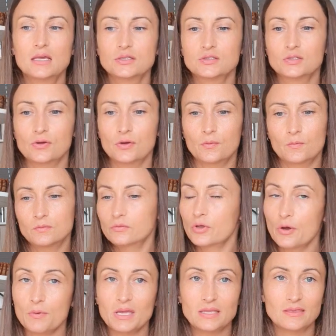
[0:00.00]
So
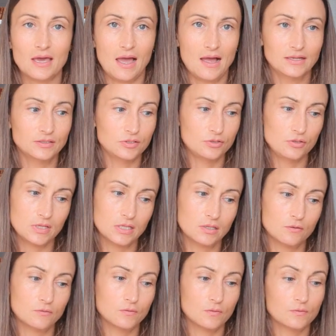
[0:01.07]
knowing that, you can
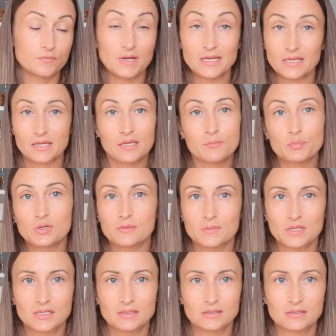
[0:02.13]
already
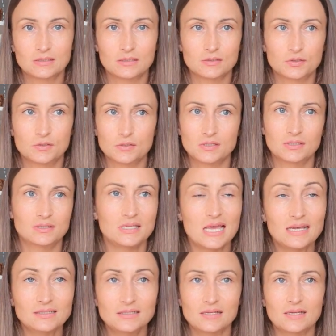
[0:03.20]
implement certain
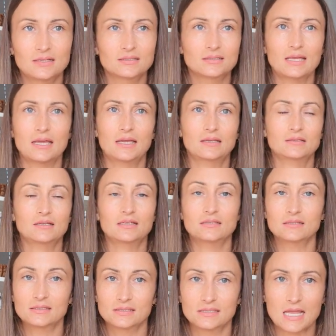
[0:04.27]
tactics and
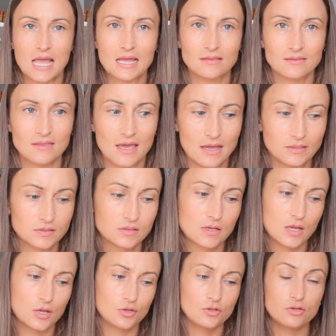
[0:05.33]
understand that,
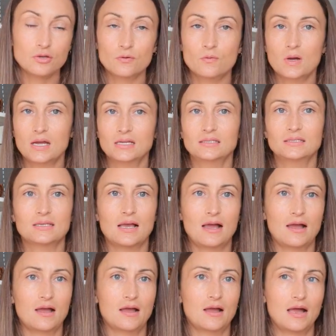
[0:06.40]
you know what,
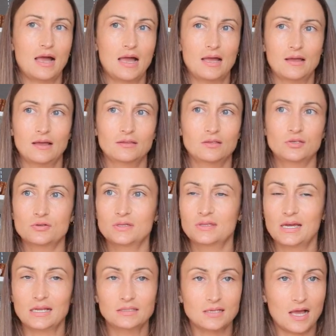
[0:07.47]
during
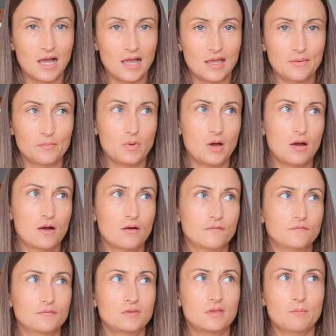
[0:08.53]
that time
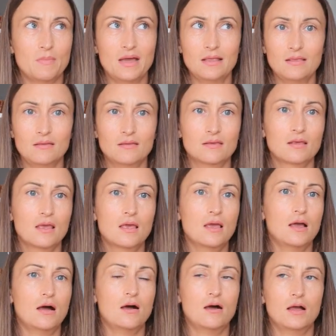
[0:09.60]
of the month
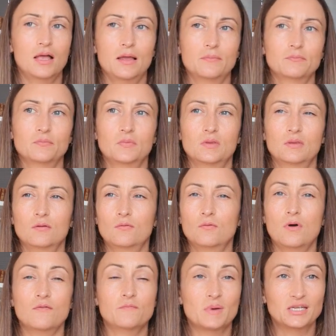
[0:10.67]

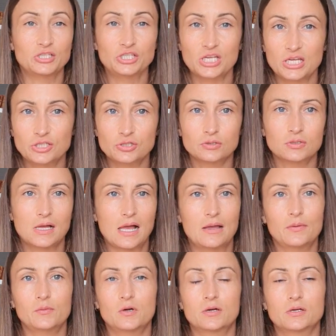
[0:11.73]
or of my schedule,
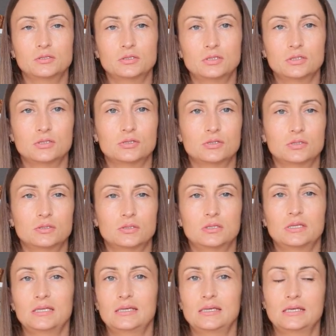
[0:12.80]
I'm going to
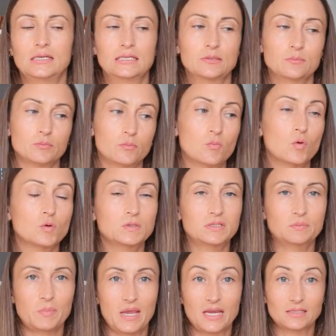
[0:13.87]
need more
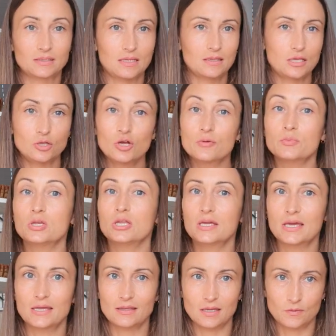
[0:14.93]
space. And then
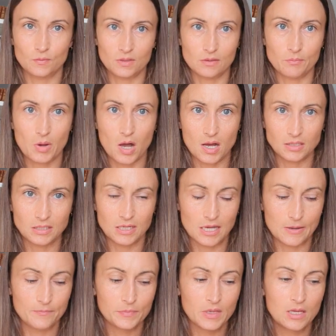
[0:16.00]
communicate that with the
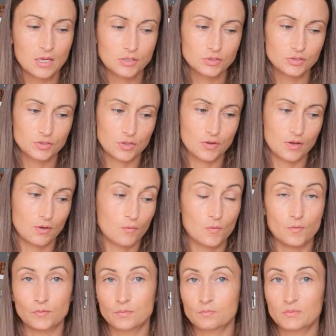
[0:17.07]
partner,
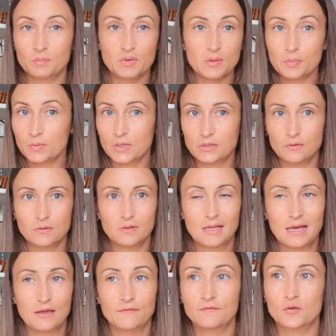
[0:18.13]
or the people in your
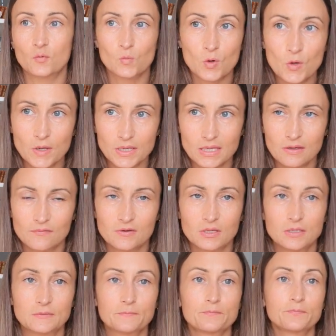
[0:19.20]
life, your work
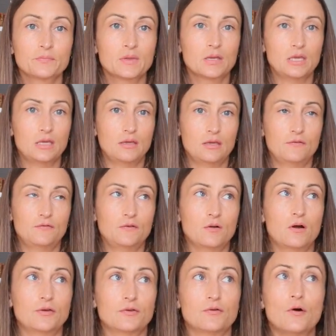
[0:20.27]
even. If you
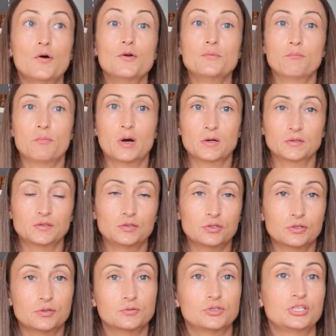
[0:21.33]
are your own boss,
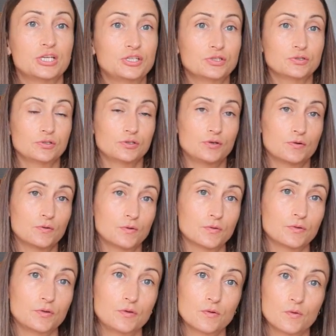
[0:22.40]
schedule
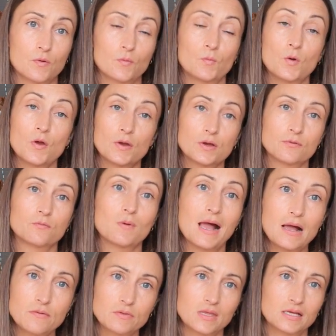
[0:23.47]
your work
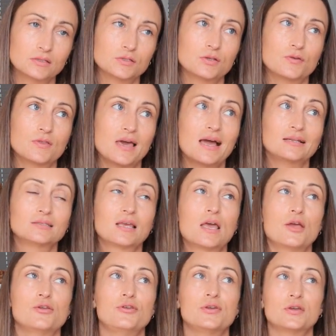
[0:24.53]
around that, so that
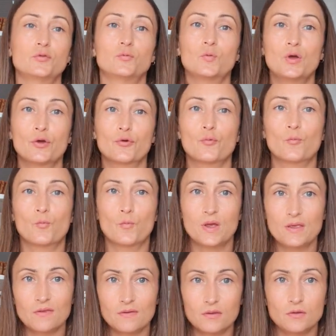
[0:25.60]
you can work
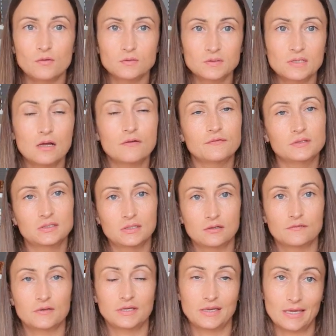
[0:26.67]
with yourself instead
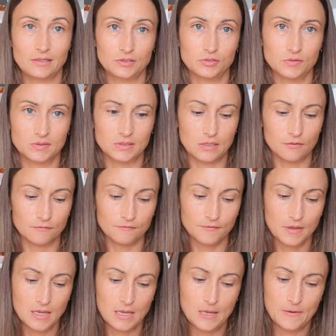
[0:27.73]
of against yourself.
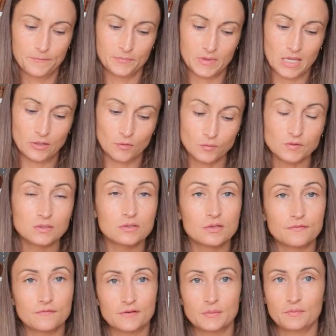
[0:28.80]
And also
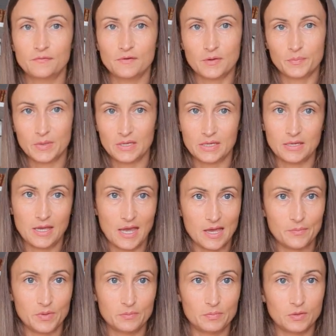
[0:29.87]
the flip-flopping can
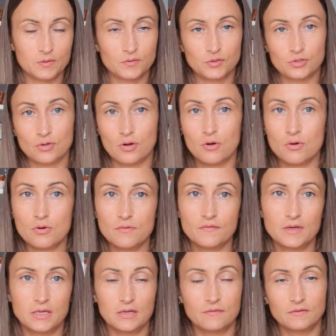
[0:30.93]
happen because you
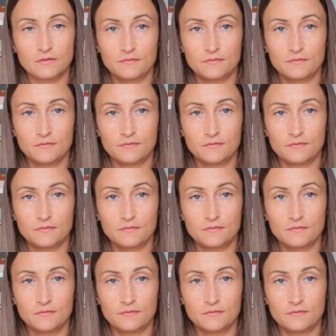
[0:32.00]
overgive.